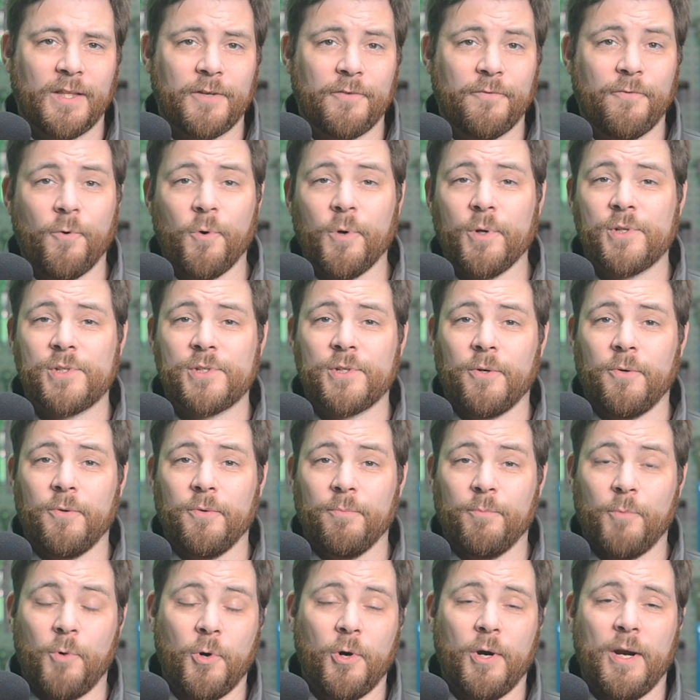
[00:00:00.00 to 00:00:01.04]
Ford sold
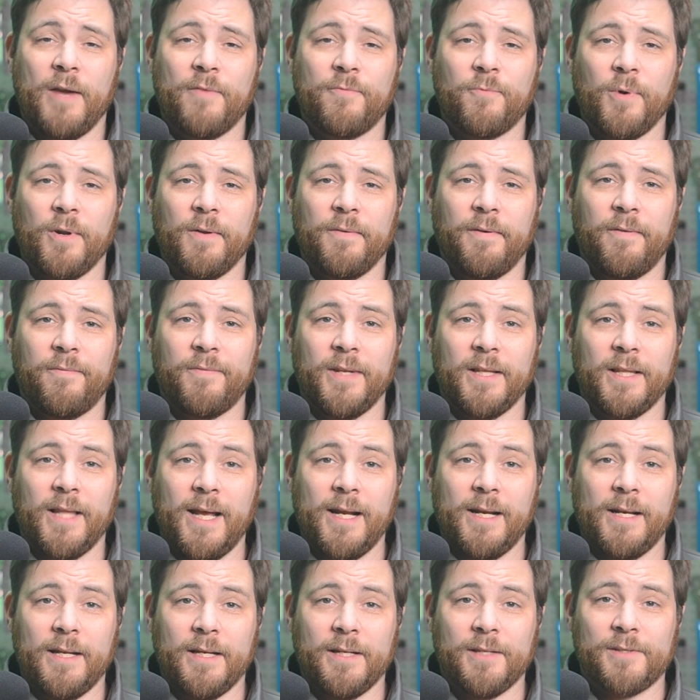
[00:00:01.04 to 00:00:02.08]
more F-150
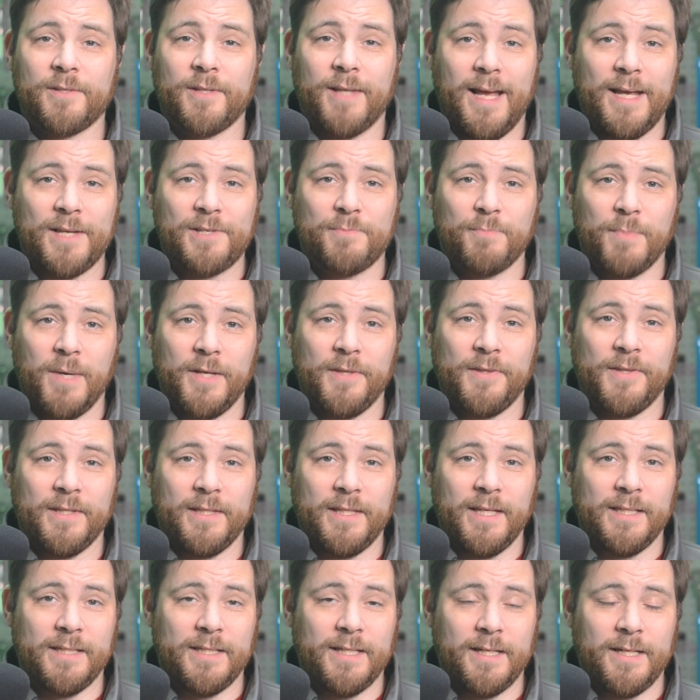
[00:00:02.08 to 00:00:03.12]
Lightnings last month than
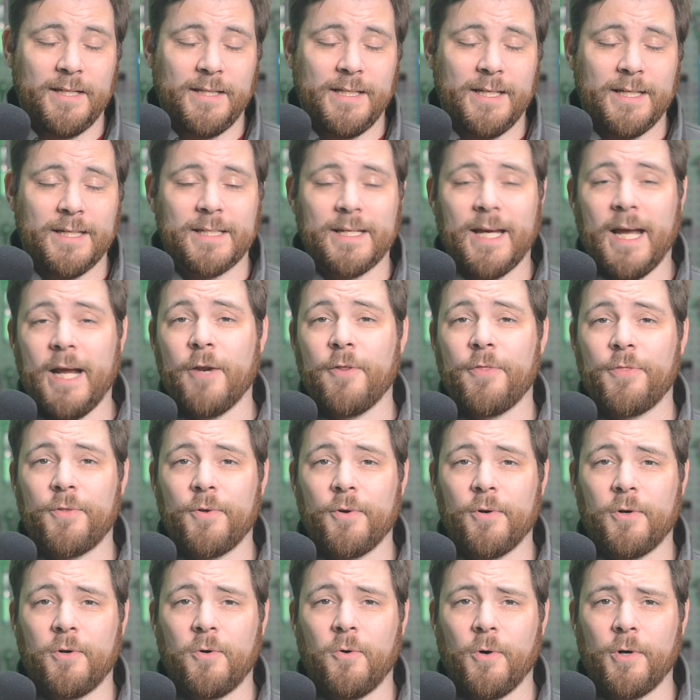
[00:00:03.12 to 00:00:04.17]
they did in the entire
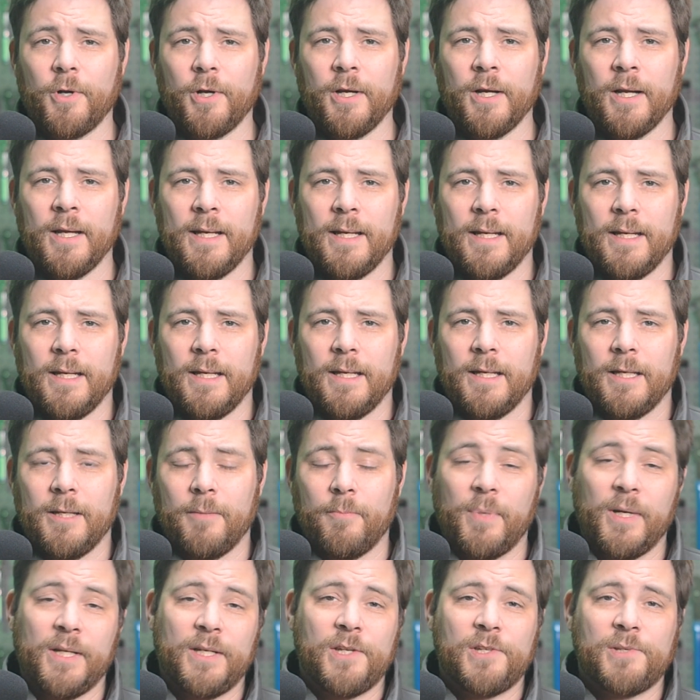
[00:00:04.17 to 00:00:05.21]
third quarter,
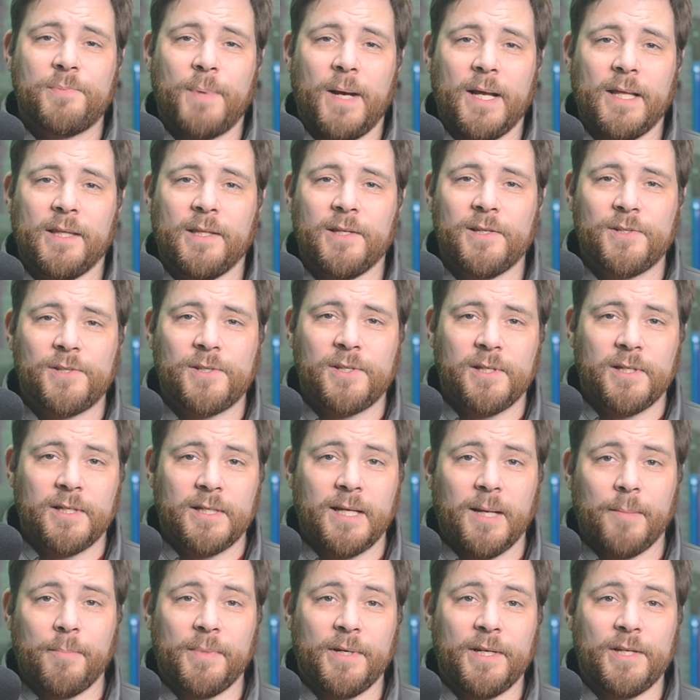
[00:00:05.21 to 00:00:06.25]
but despite this, the
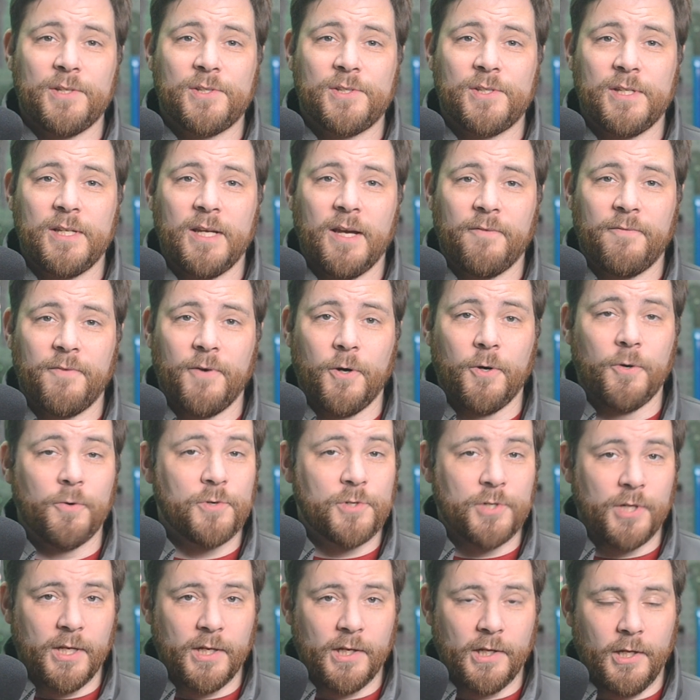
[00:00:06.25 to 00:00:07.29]
company's CFO,
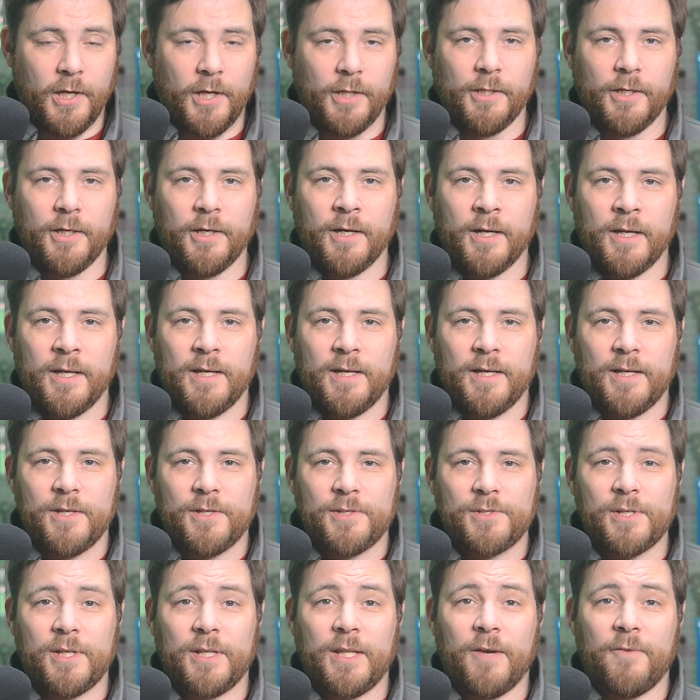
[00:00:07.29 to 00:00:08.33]
John Lawler,
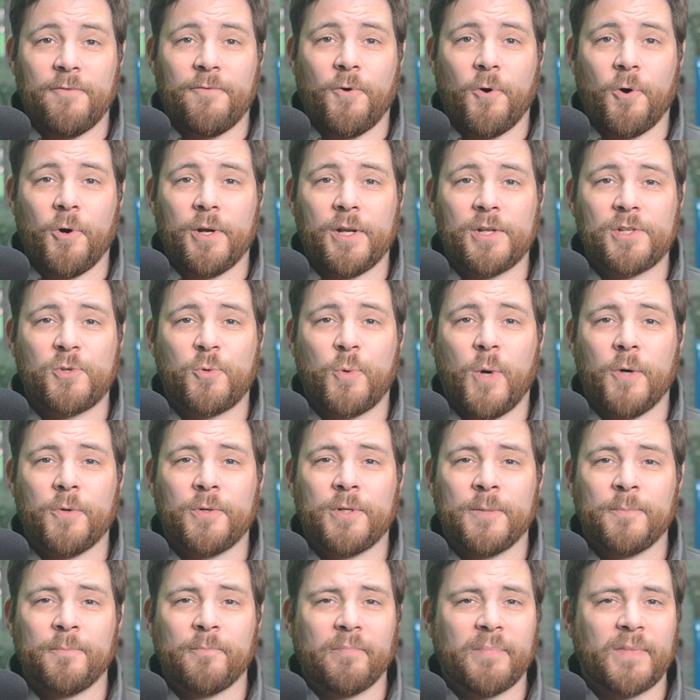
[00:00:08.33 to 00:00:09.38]
said that Ford is, quote,
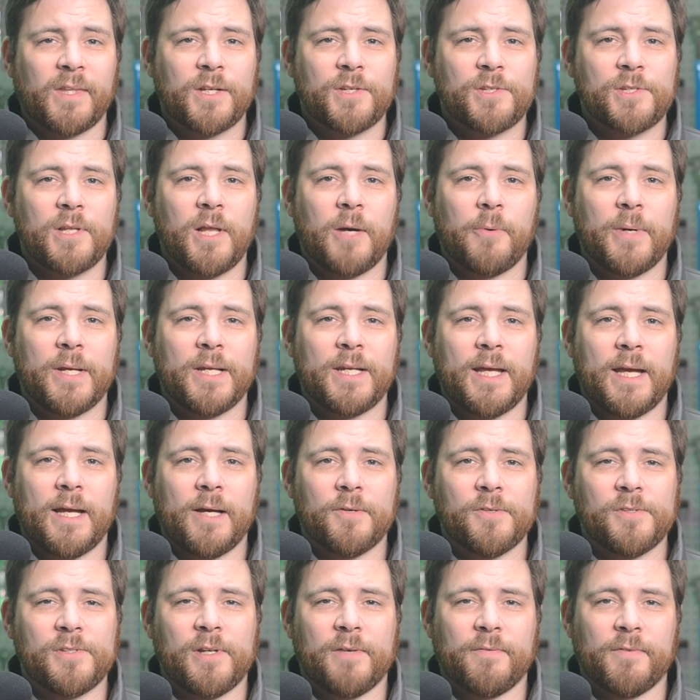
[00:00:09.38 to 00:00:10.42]
slowing
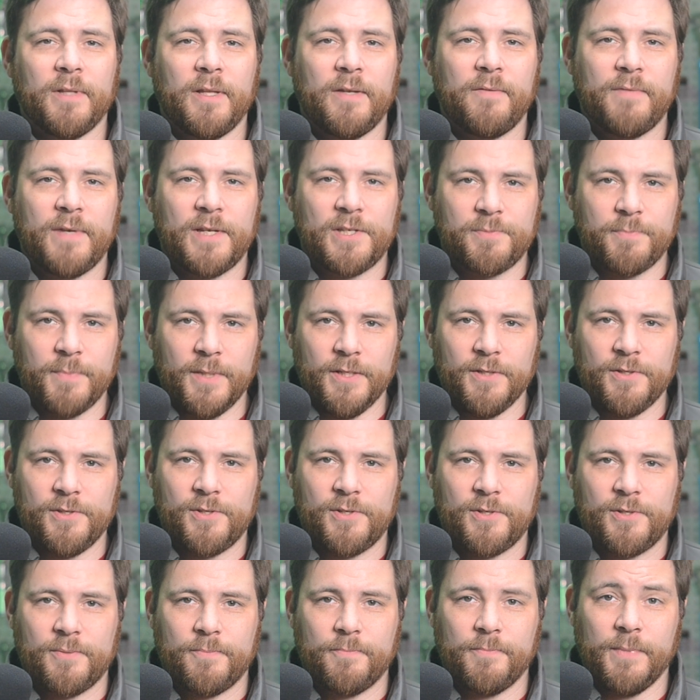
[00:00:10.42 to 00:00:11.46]
down several
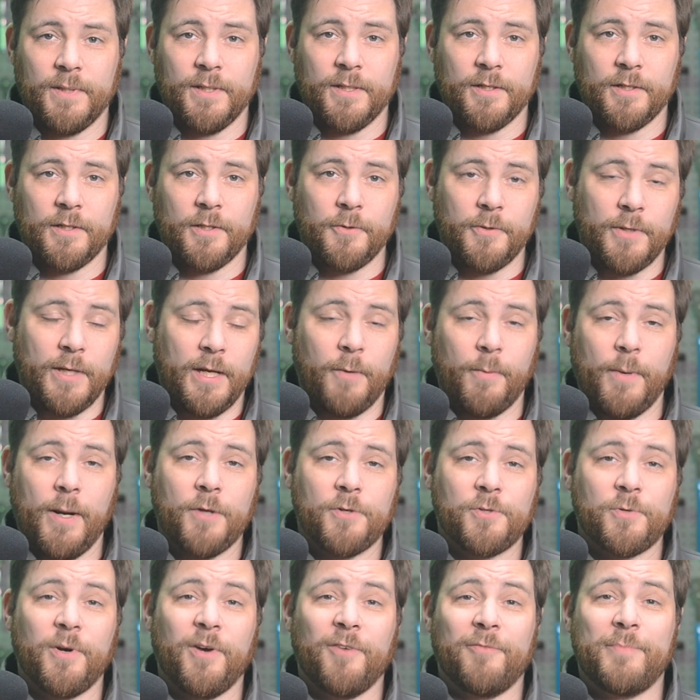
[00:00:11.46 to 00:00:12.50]
investments, including
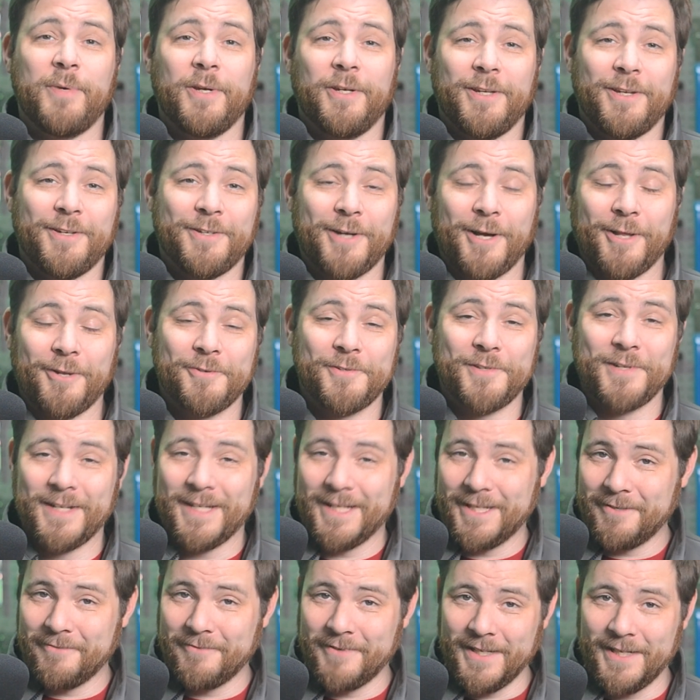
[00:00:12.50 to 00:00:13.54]
around $12 billion in
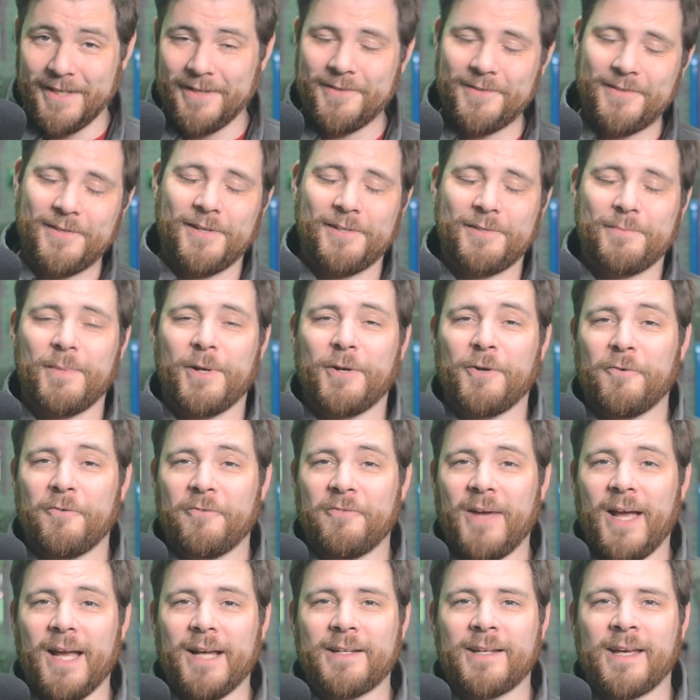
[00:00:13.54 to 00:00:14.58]
EVs, as a matter of
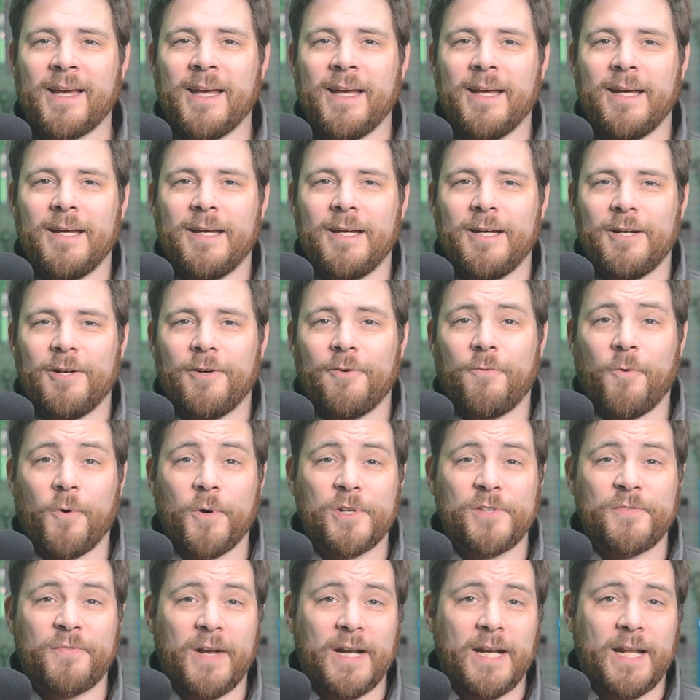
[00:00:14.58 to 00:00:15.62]
fact.
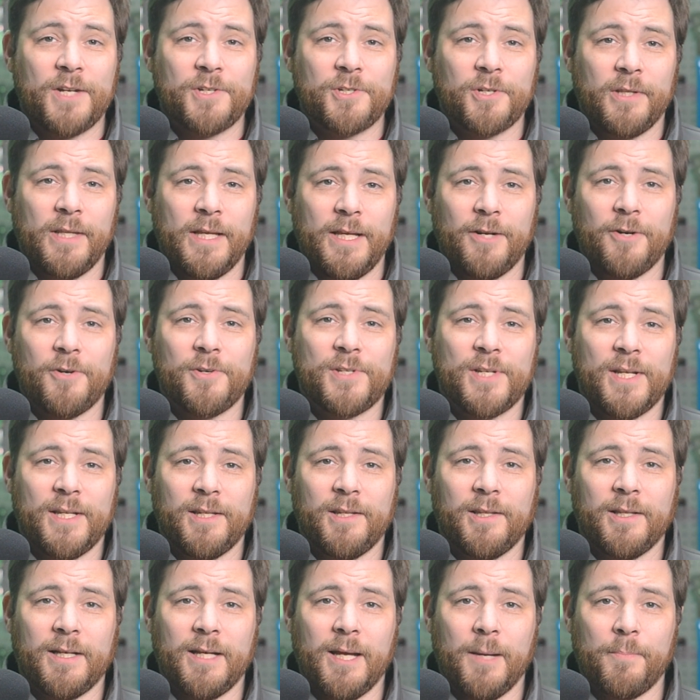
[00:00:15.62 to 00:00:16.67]
Ford's financial leader said
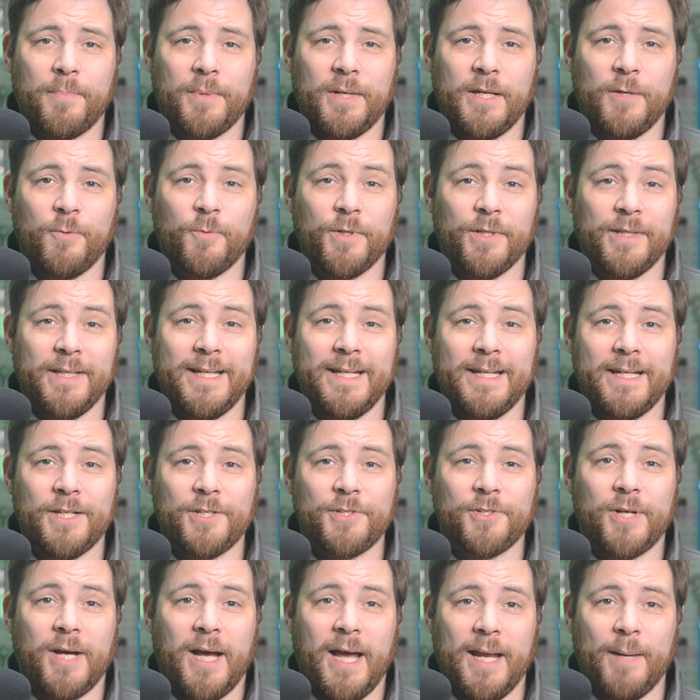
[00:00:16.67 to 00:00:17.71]
that the company will lean
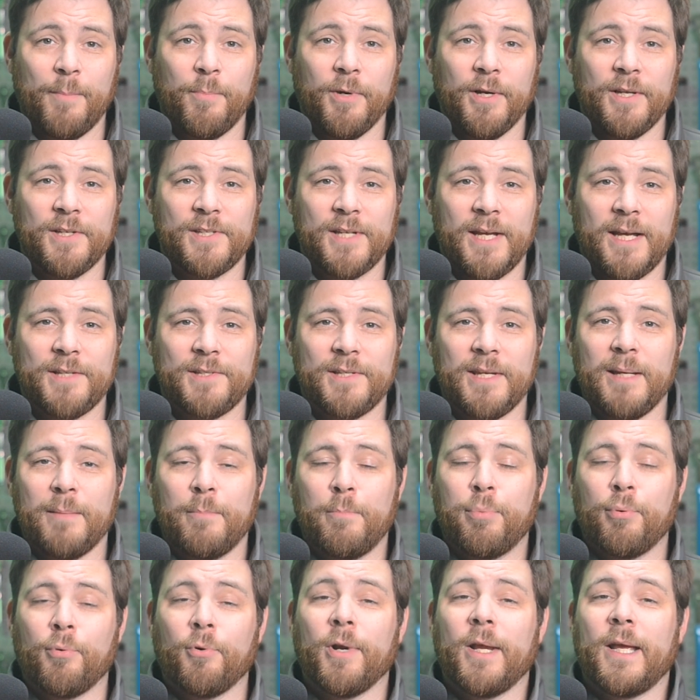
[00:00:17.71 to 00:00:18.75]
into hybrids as a
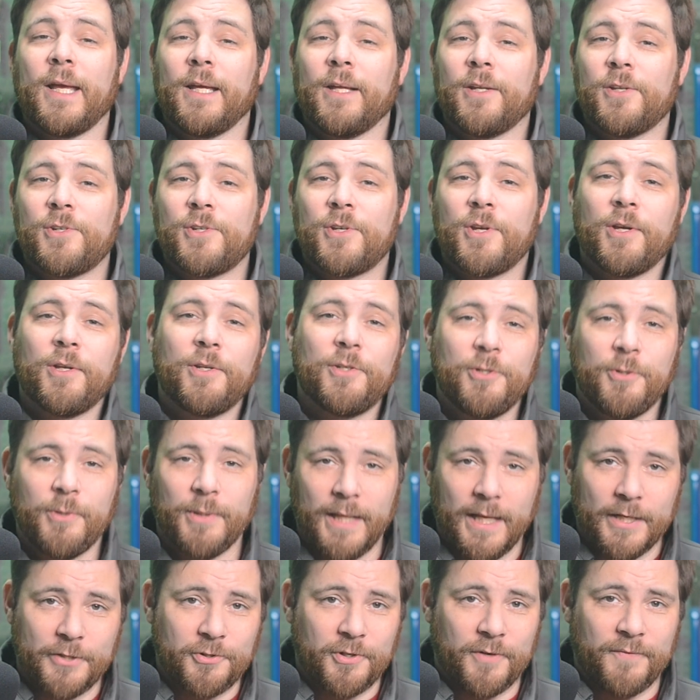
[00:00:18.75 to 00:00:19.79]
bridge to
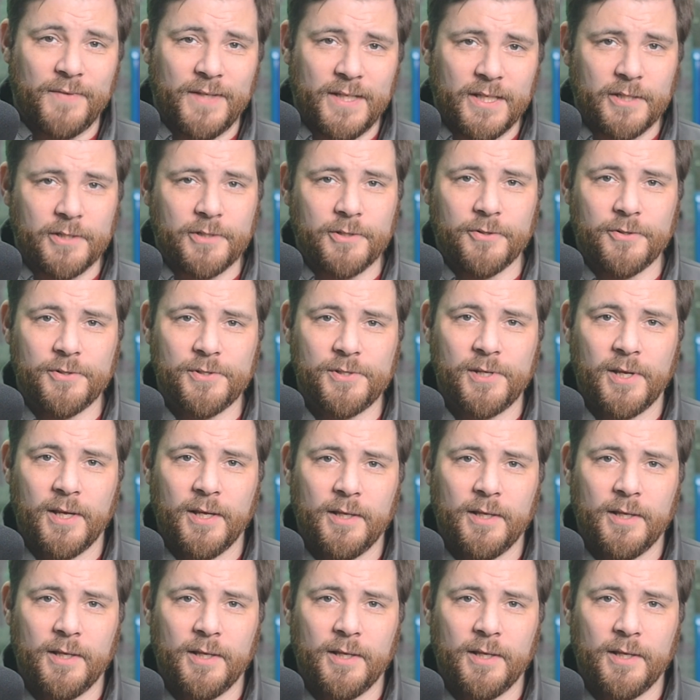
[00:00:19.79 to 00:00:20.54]
electric vehicles.